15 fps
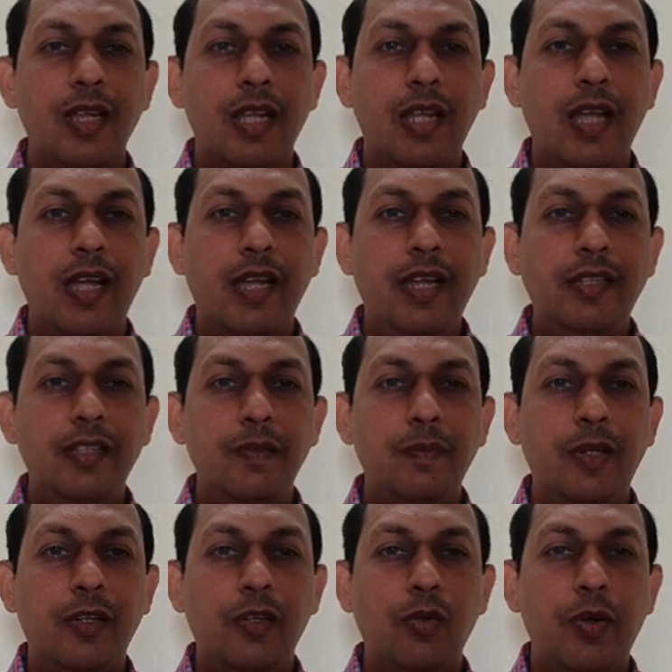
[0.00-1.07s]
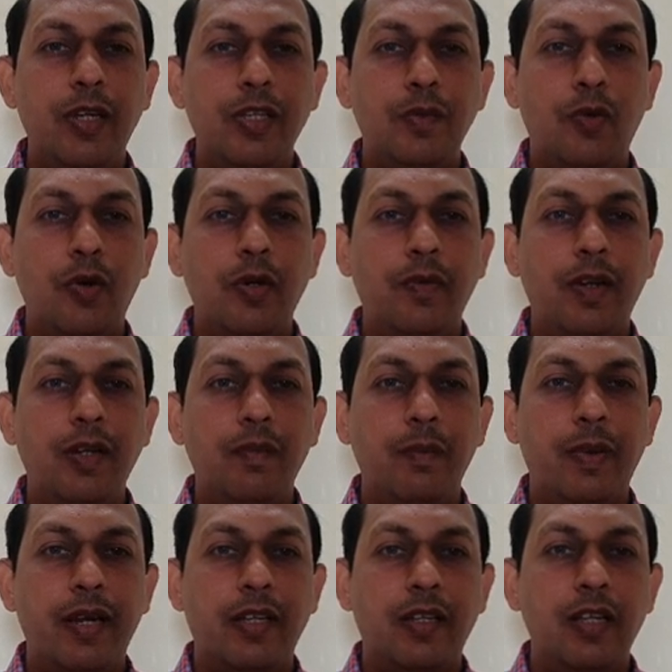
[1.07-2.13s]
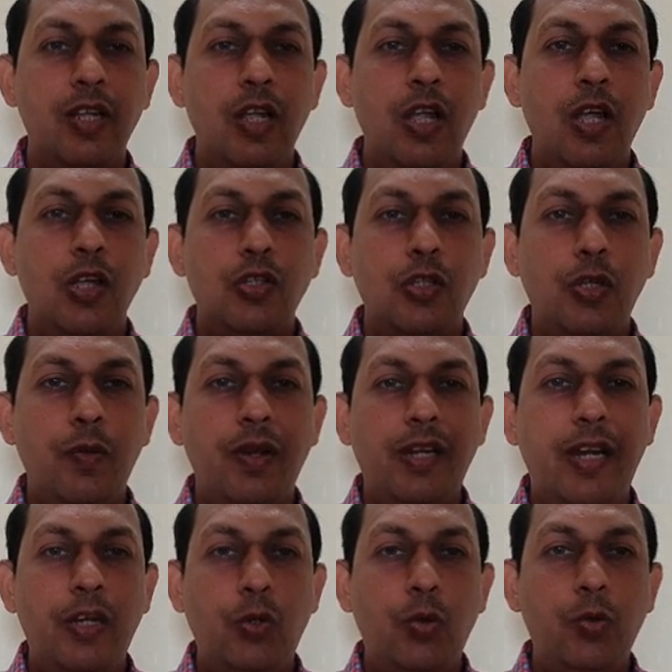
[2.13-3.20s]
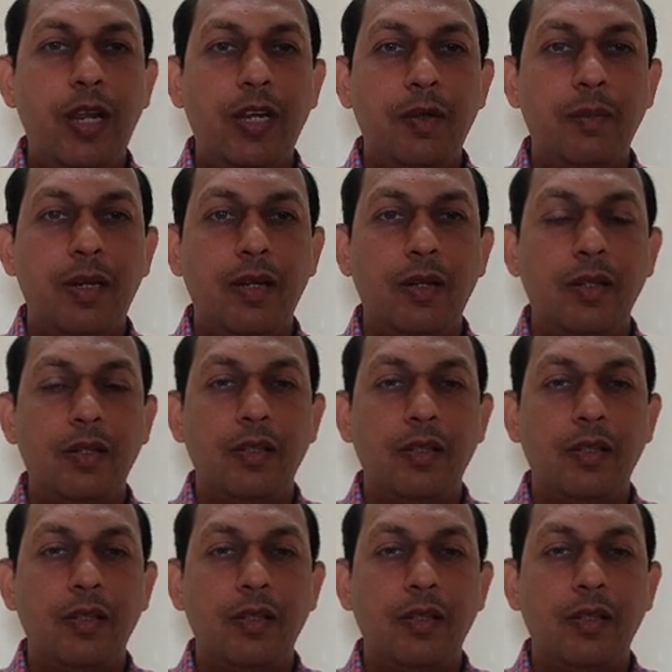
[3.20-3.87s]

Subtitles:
again this particular OH bond will break. So you will get two elements